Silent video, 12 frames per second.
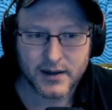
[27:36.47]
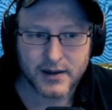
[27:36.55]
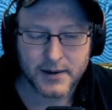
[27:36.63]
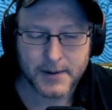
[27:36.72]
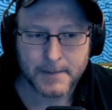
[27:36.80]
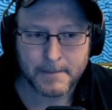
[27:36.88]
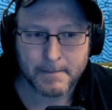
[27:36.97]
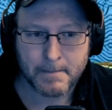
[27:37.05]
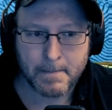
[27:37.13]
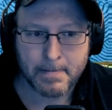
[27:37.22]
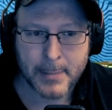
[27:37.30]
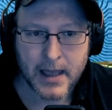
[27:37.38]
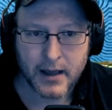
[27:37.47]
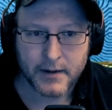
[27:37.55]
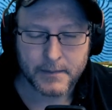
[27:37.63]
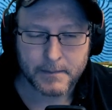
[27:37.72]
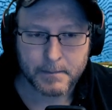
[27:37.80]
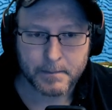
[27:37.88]

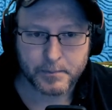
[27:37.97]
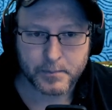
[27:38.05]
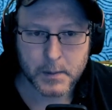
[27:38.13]
No one is speaking in this clip.